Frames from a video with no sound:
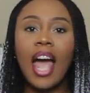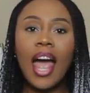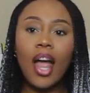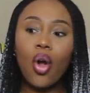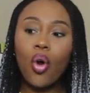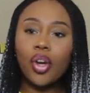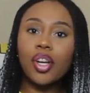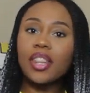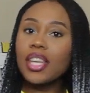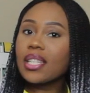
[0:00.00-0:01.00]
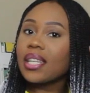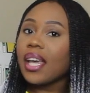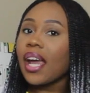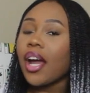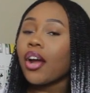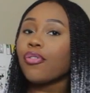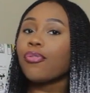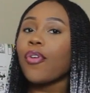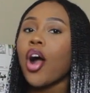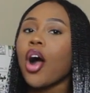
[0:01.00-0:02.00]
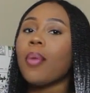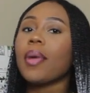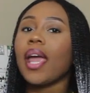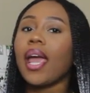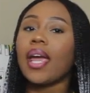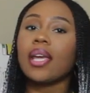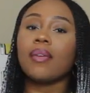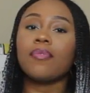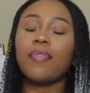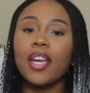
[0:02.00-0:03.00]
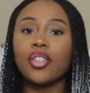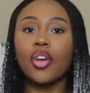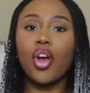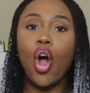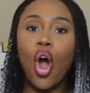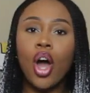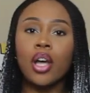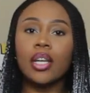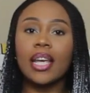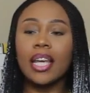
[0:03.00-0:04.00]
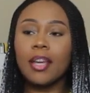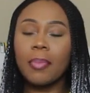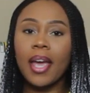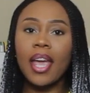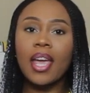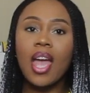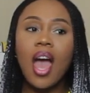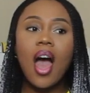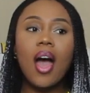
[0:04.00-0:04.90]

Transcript: I ordered this hair from a vendor on eBay, and